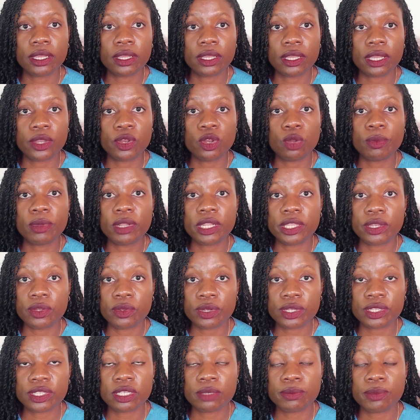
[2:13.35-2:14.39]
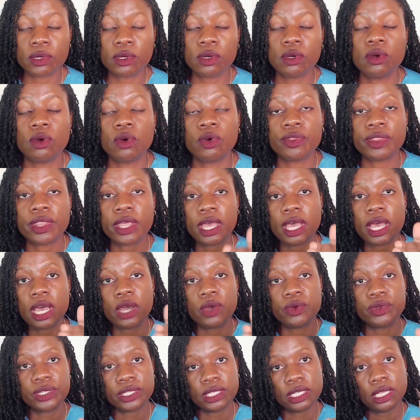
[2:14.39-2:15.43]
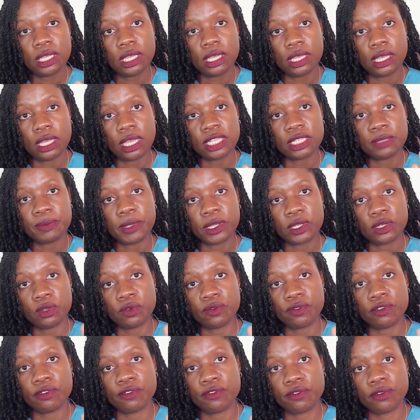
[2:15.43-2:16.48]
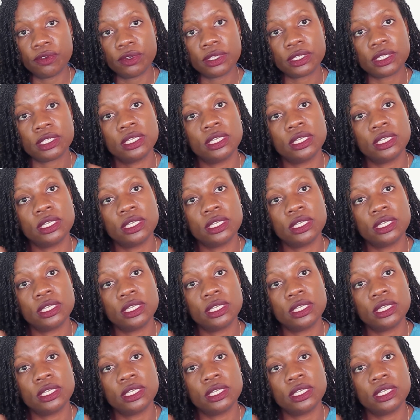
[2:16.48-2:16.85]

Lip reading: normally noticeable on the outer aspect of the foot.